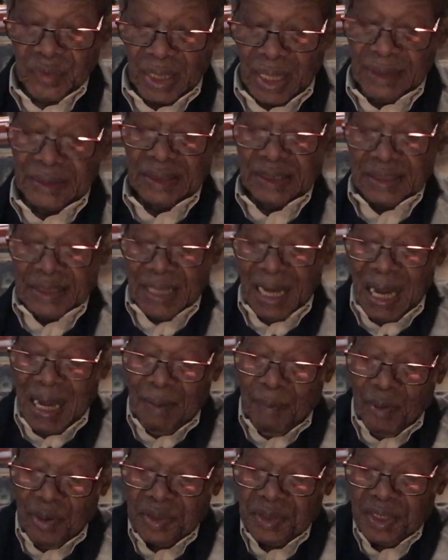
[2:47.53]
At the
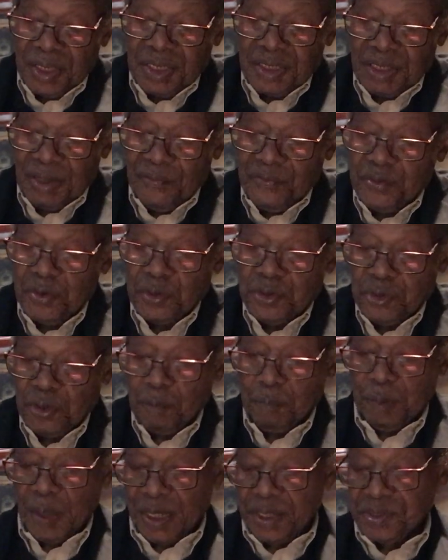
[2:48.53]
time when the interview
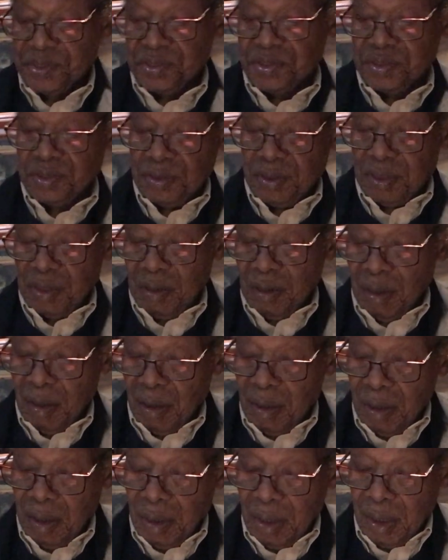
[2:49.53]
took place,
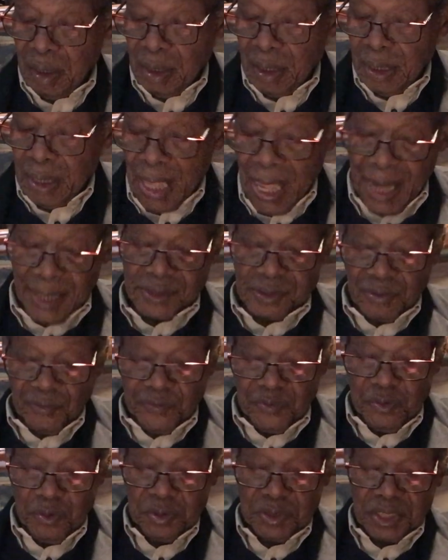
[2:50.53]
acts
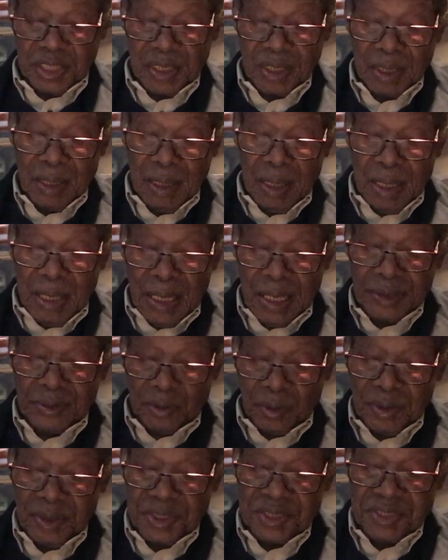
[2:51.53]
of looting had
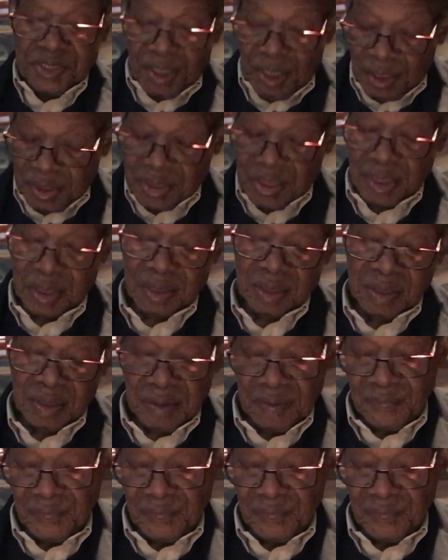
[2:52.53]
only started.